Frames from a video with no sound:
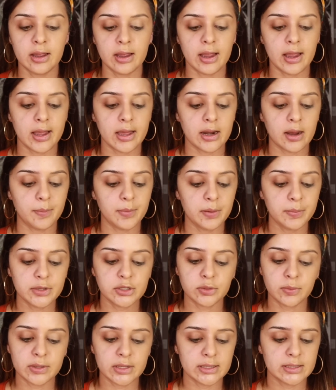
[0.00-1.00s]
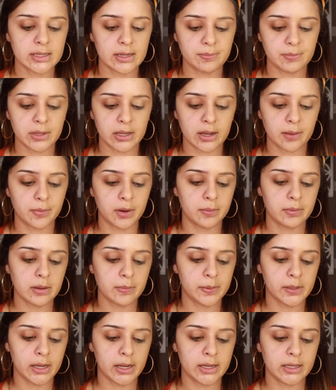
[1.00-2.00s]
And I'm going to be doing the same thing. I'm going to be
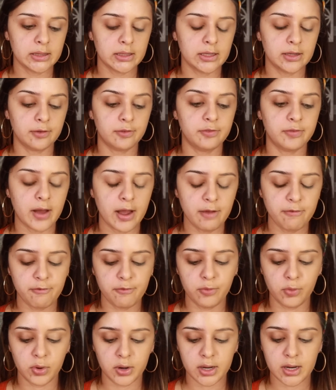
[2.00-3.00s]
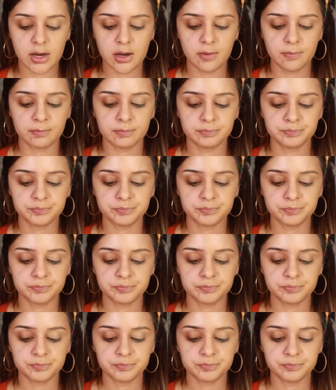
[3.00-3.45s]
applying the 540